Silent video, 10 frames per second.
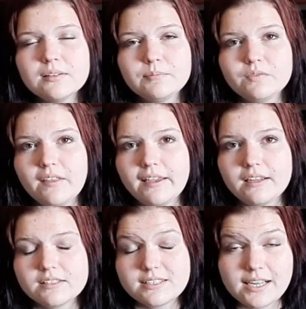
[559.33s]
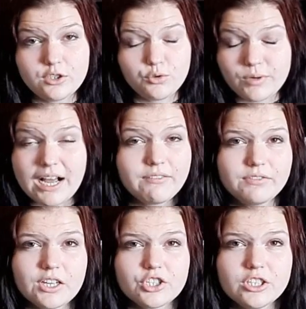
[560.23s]
they say do not
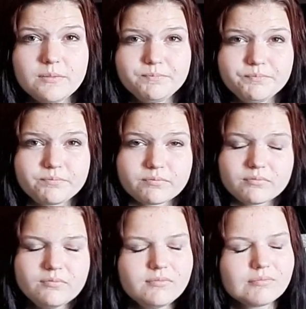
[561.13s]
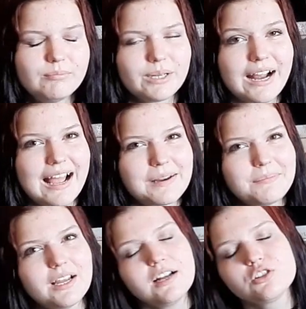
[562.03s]
flush it, but I'm
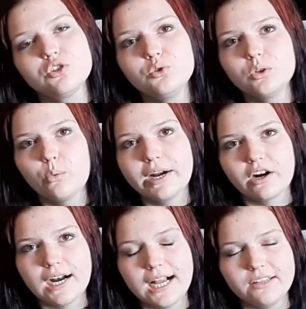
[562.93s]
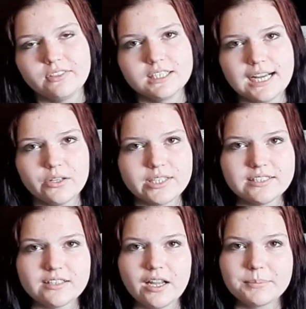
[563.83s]
not too aware on the downsides
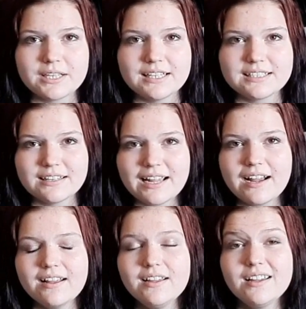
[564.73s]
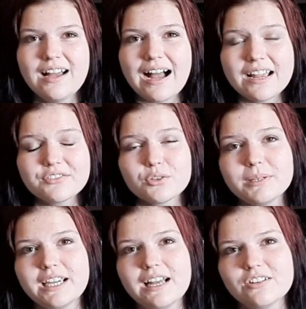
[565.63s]
and the upsides to that. I have so many
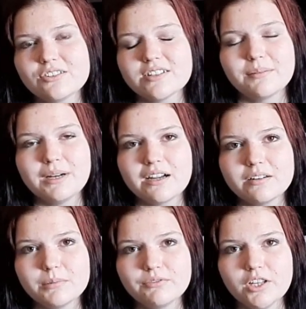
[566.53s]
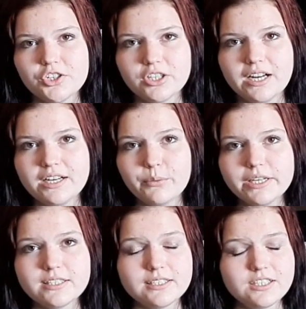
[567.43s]
cat litters that I'm not going to be flushing it anyways.
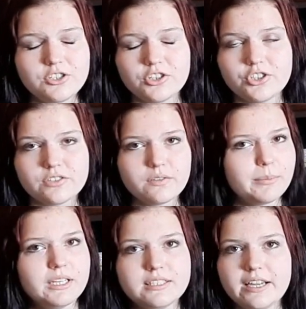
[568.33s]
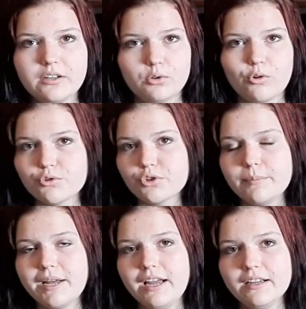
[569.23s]
It's easier just for me to take a grocery
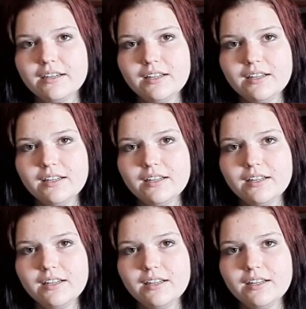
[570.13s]
bag,